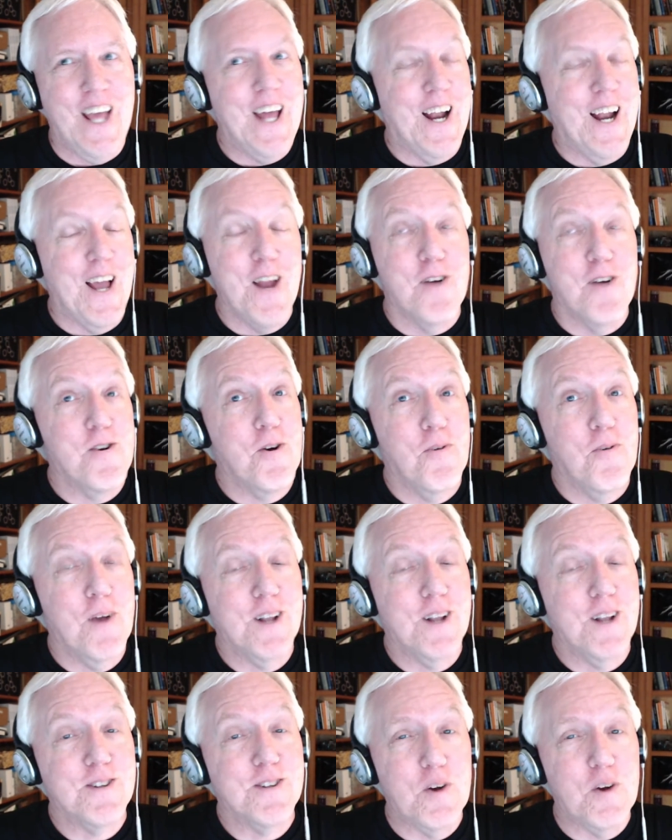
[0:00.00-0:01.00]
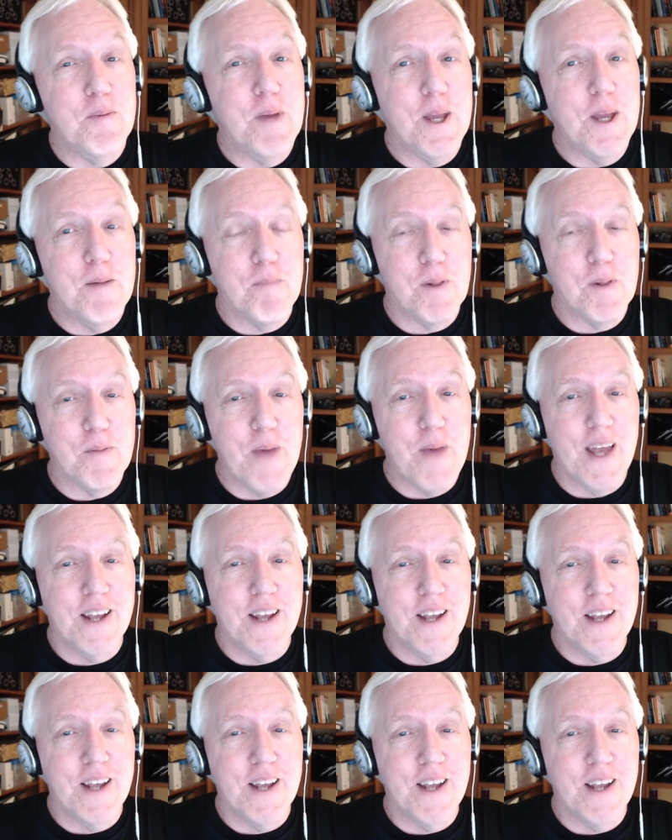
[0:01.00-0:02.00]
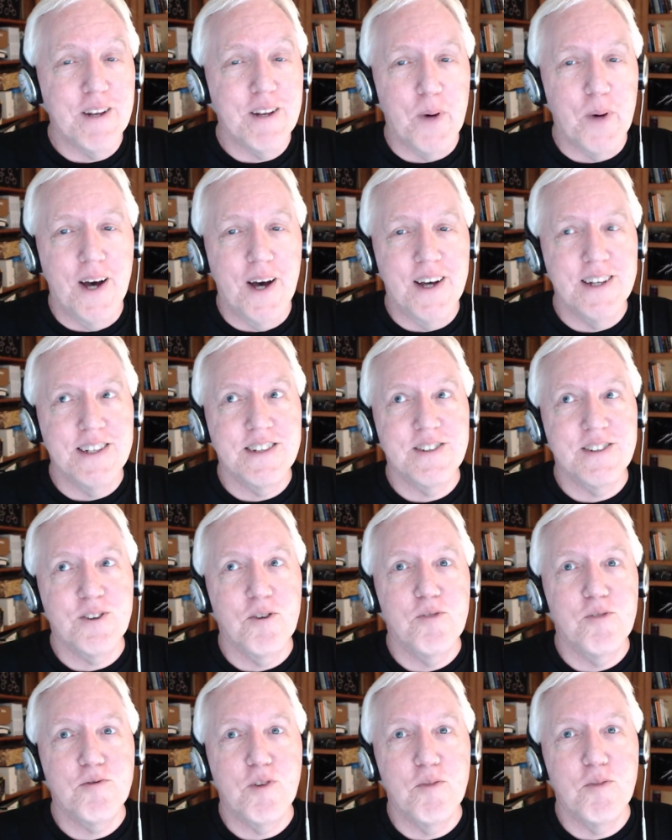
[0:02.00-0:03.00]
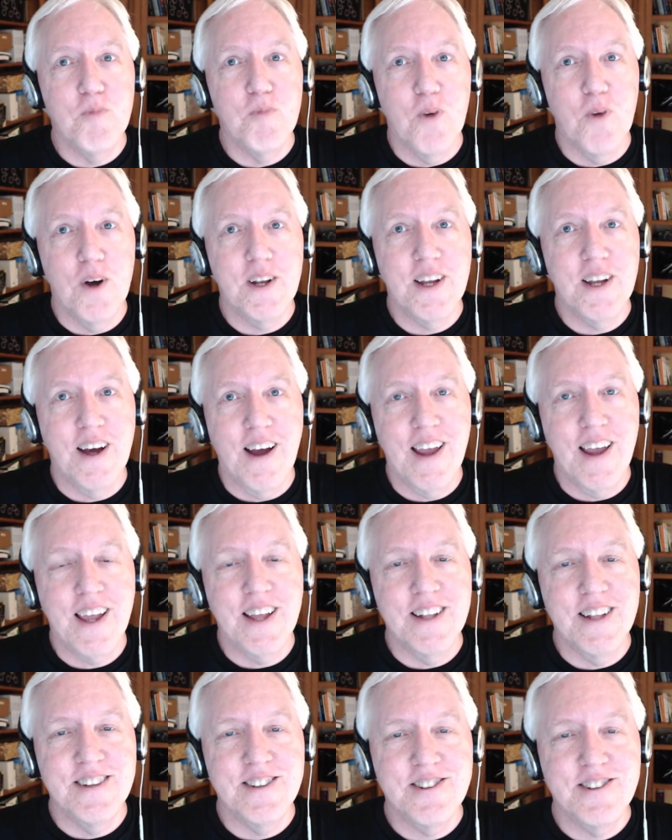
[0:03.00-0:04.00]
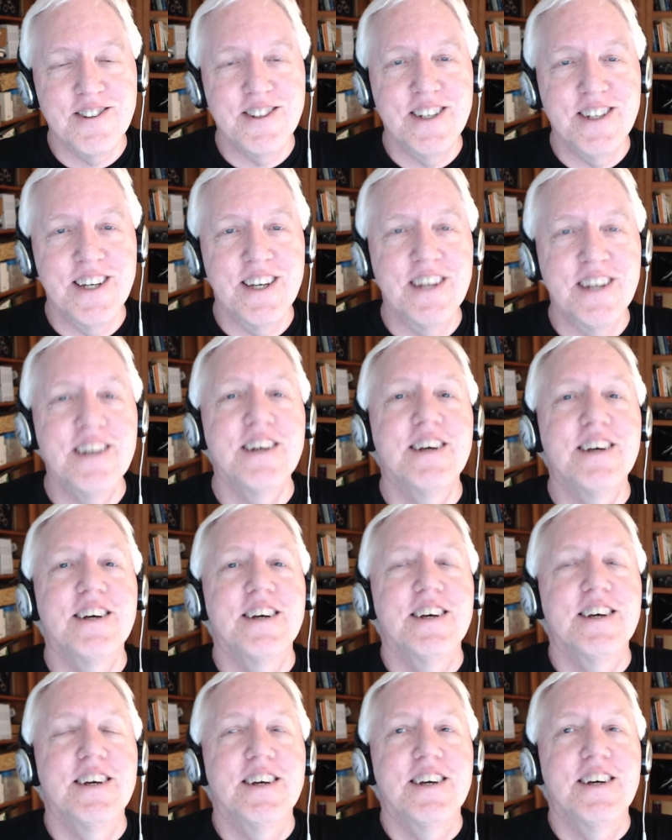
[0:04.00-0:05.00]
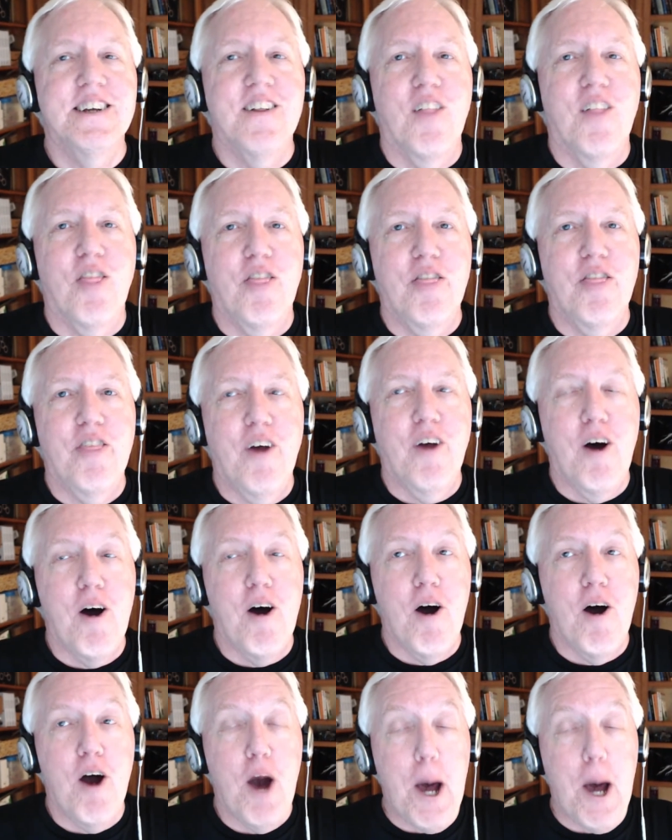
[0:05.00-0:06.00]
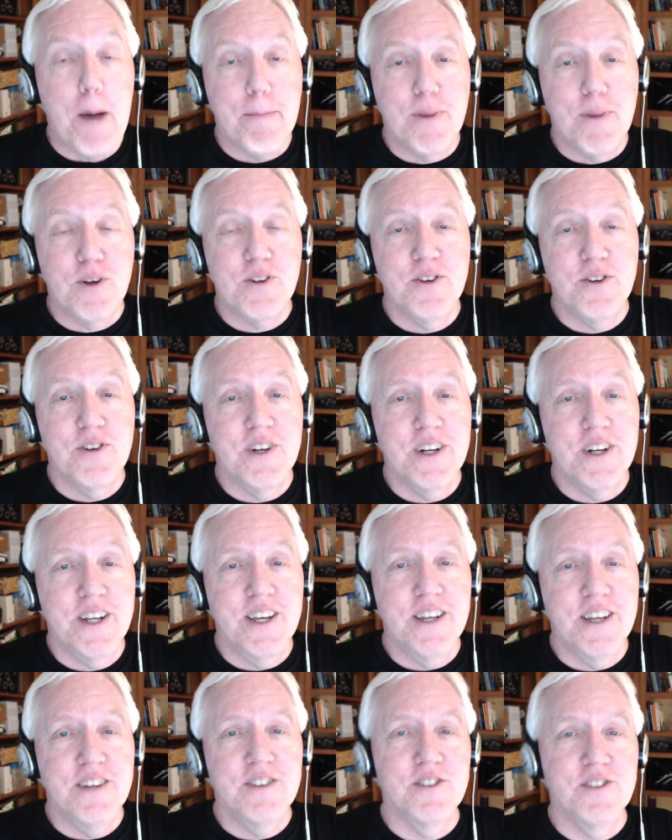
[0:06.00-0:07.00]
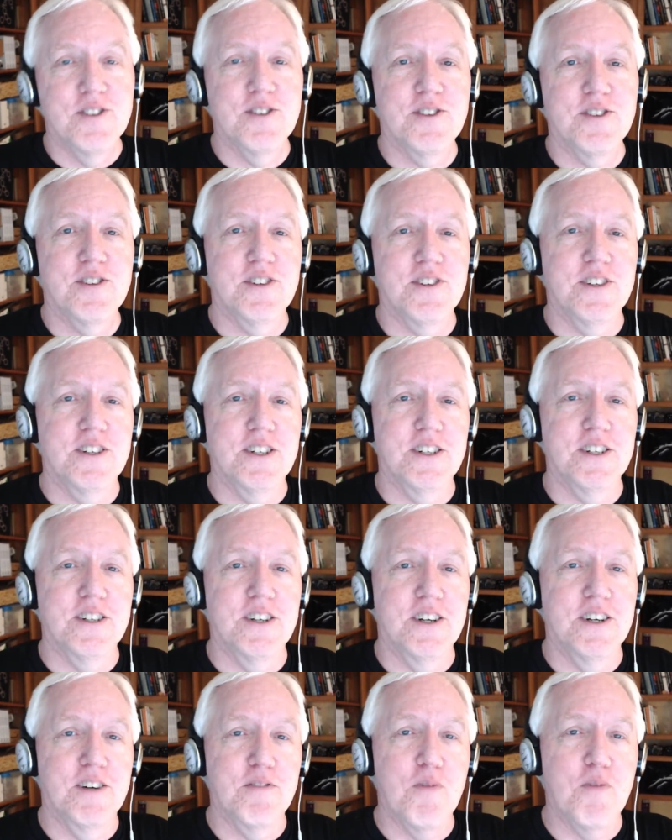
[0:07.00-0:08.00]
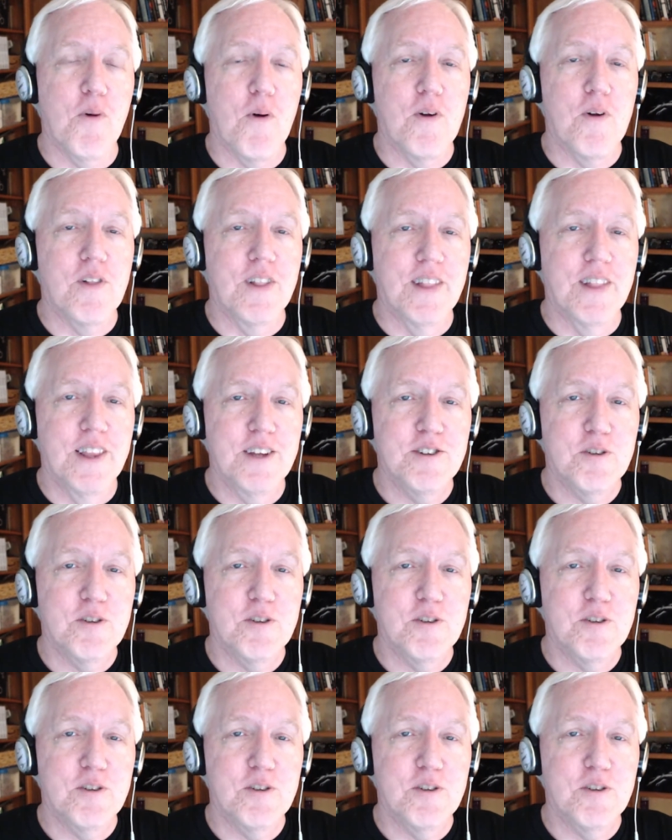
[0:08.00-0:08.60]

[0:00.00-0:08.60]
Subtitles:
I don't know when it's going to be implemented, but from what I can see, the opportunities for list